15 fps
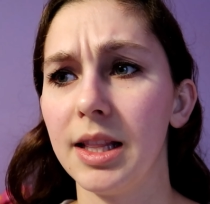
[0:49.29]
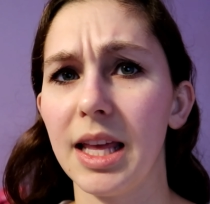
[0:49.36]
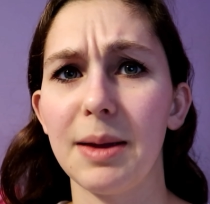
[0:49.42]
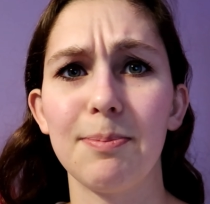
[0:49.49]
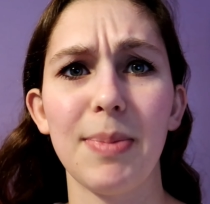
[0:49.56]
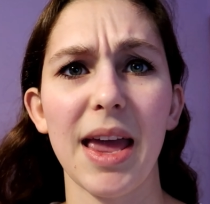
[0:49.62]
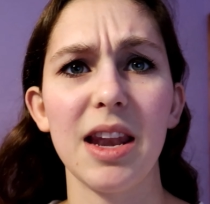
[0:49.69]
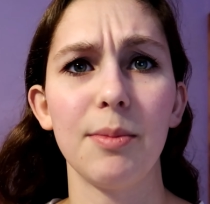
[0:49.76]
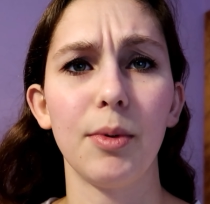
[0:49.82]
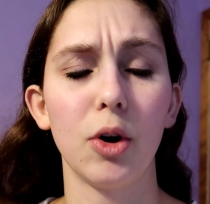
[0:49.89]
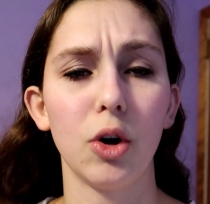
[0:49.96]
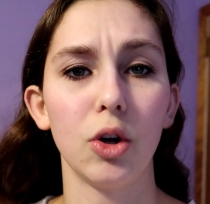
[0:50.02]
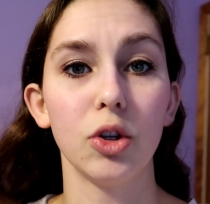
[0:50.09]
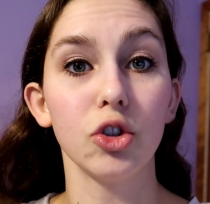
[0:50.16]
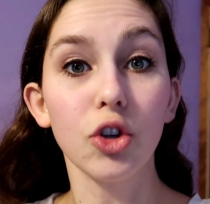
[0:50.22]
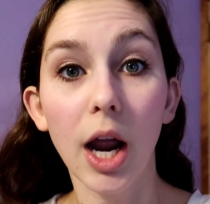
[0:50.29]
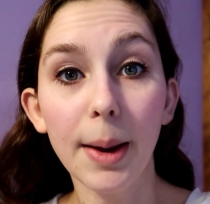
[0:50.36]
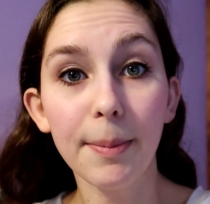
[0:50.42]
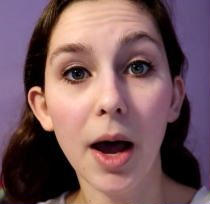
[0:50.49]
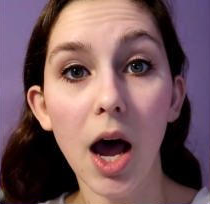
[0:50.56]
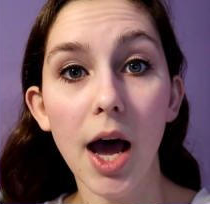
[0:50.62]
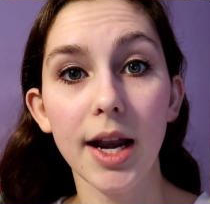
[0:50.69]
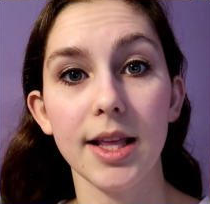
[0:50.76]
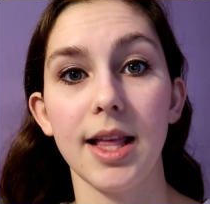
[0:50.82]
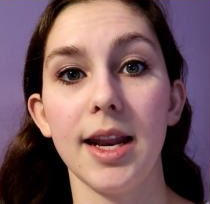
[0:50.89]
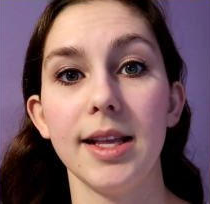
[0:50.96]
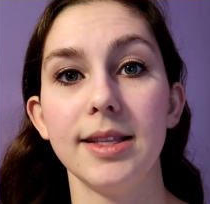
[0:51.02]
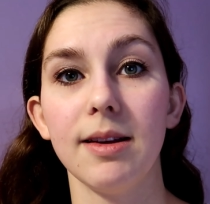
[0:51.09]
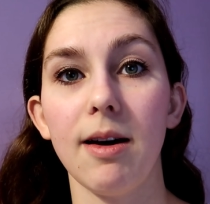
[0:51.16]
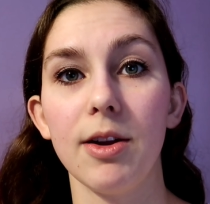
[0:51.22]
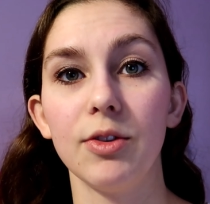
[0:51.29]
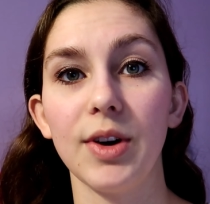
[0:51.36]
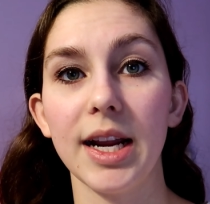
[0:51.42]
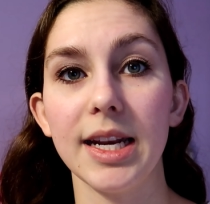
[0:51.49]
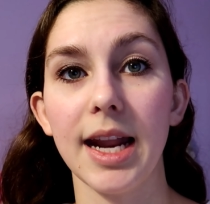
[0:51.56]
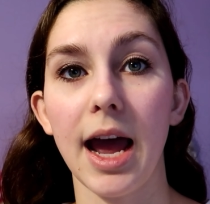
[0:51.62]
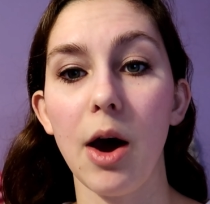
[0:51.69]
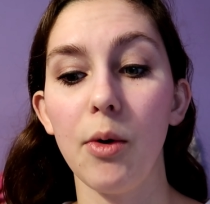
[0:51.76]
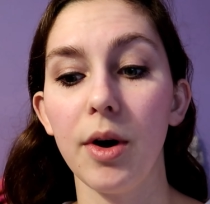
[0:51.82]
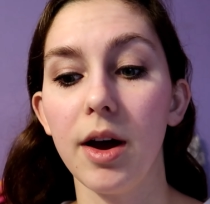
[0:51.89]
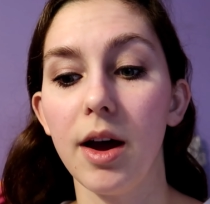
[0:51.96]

like bendable tripod that it's on right now.